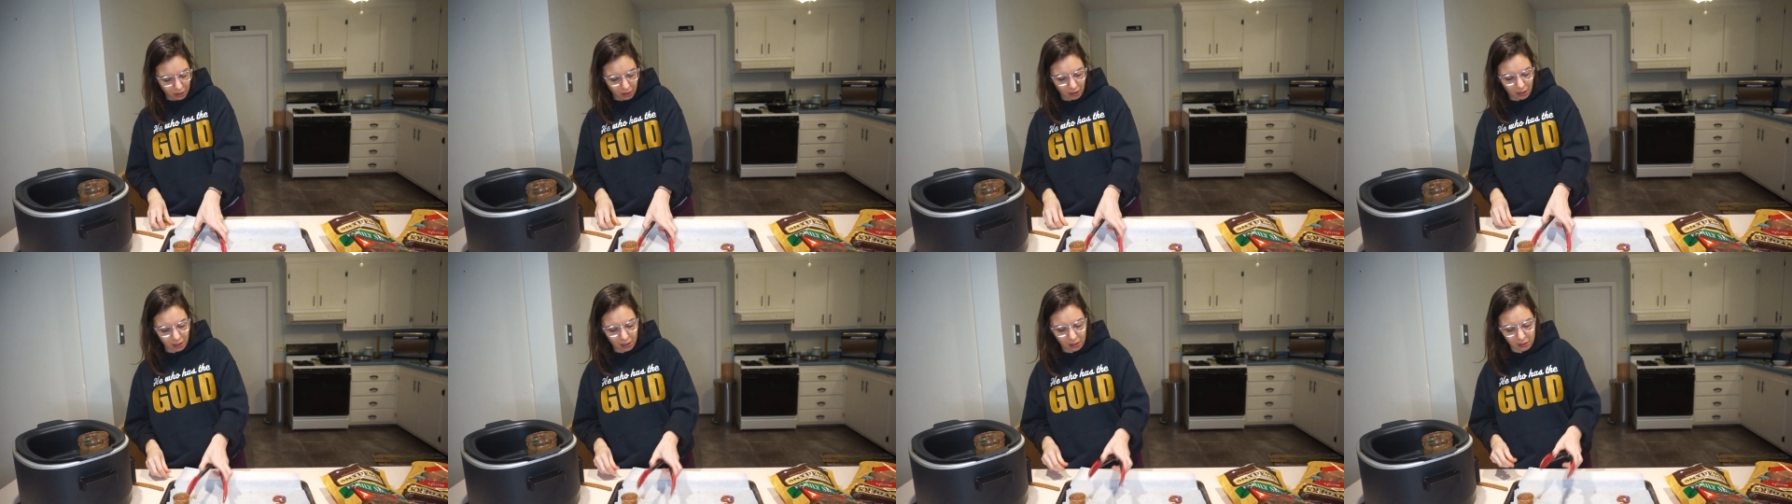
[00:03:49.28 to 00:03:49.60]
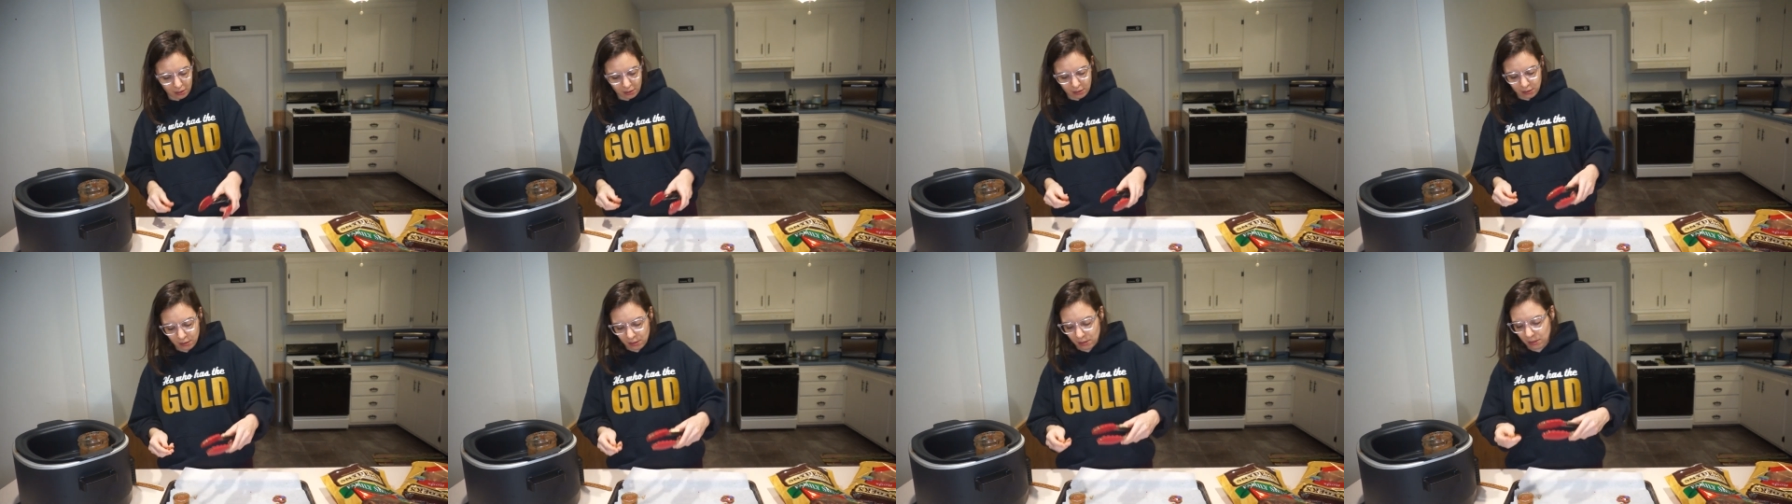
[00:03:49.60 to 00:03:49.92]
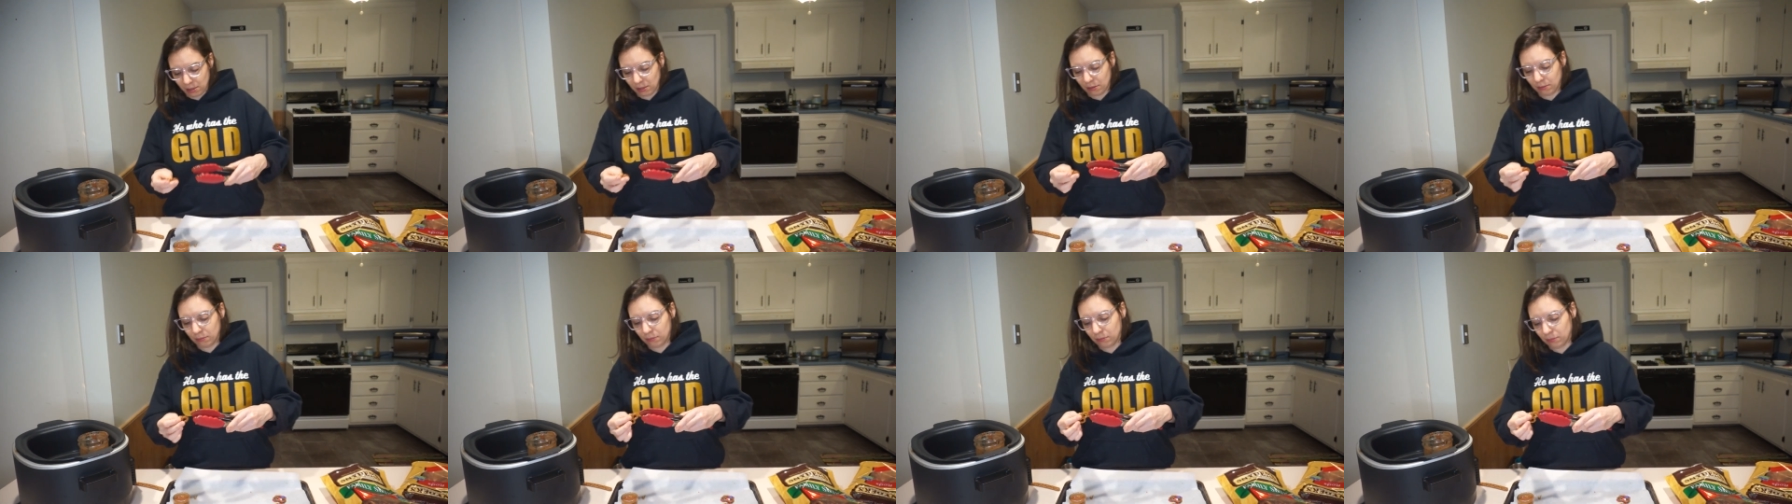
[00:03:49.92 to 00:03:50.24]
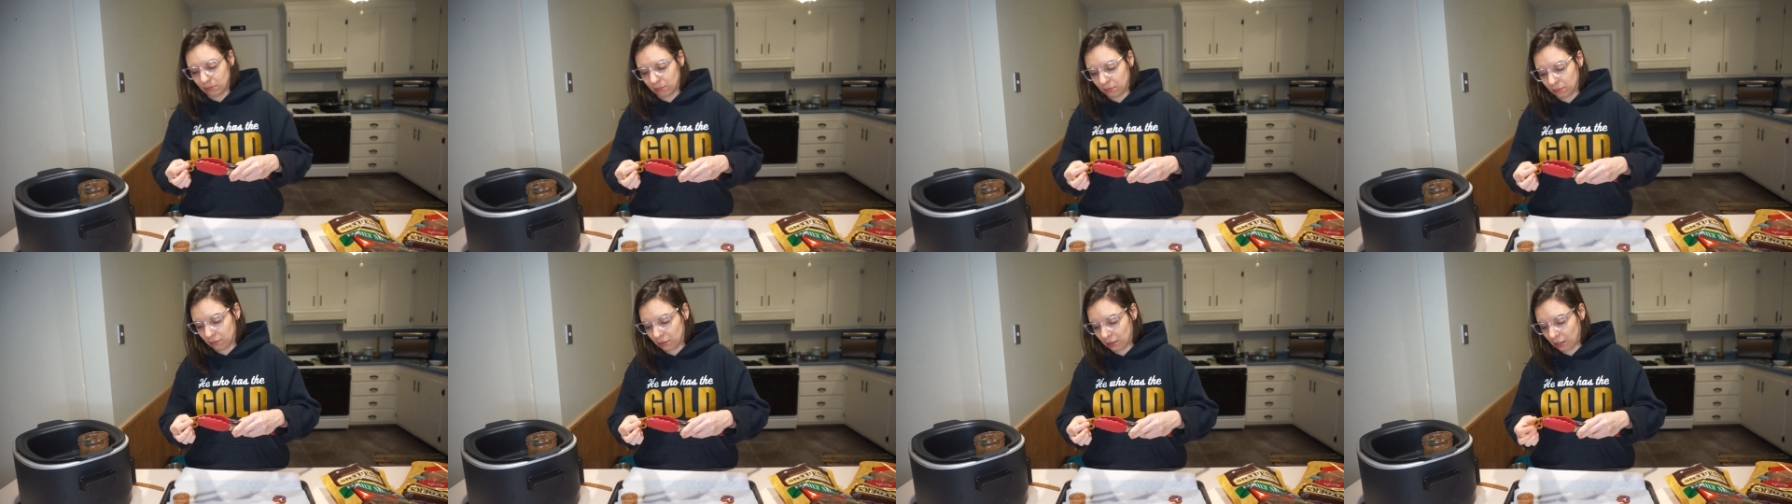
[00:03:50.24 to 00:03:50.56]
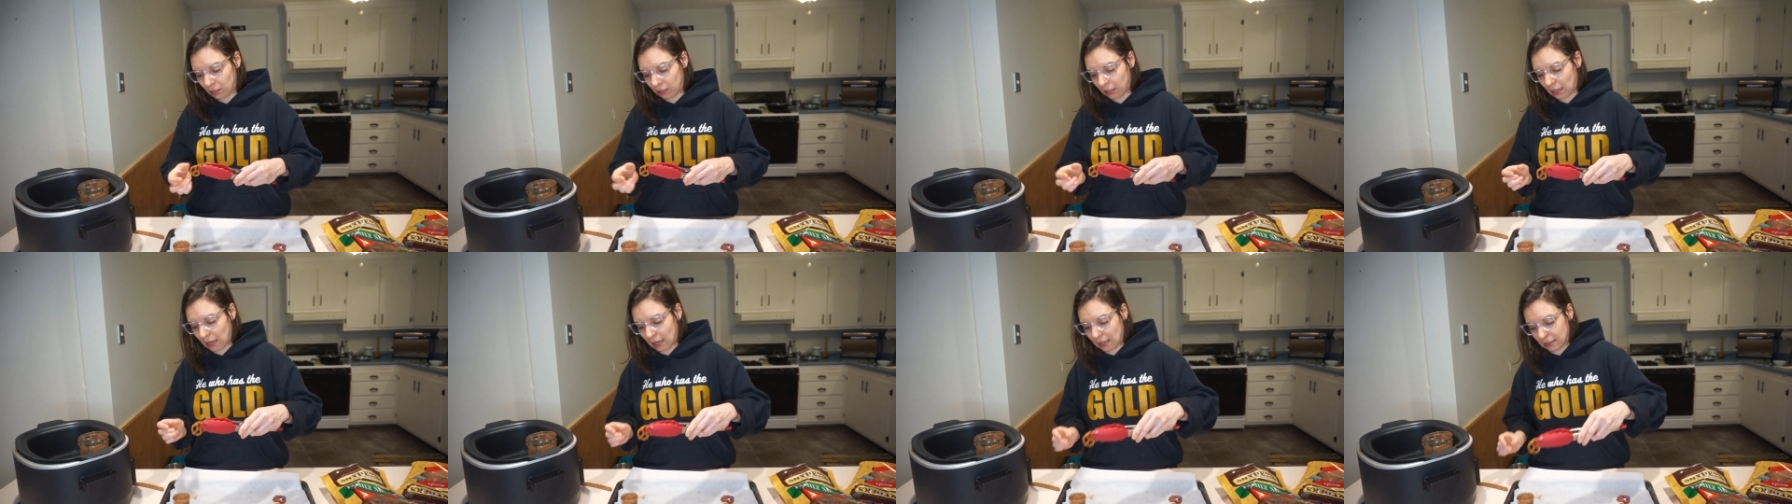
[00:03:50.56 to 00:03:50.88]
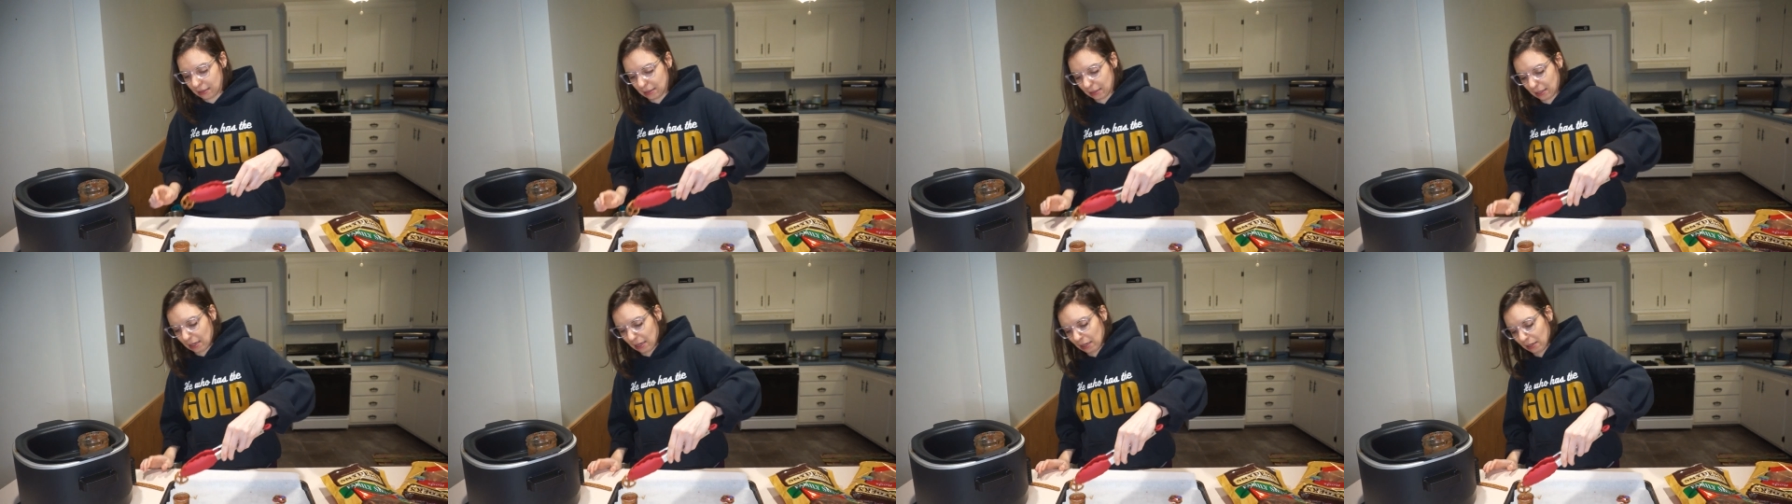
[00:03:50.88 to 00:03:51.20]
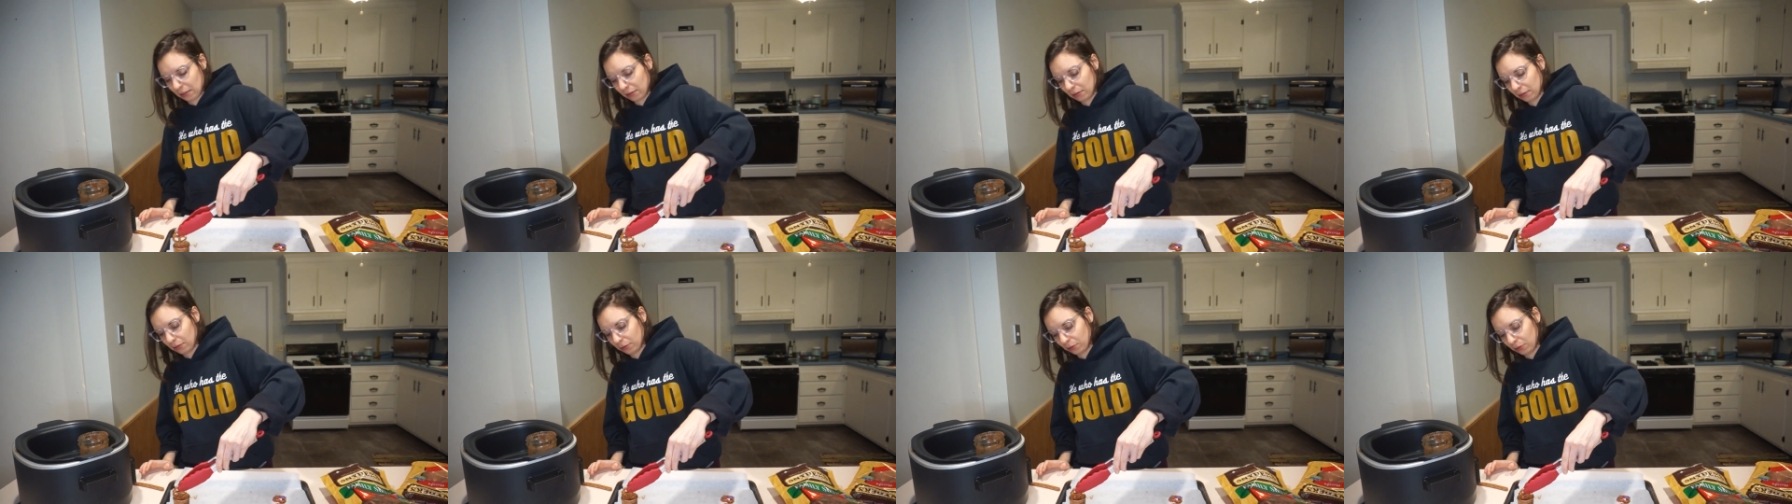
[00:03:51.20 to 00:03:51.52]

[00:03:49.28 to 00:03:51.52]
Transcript: of these little guys again.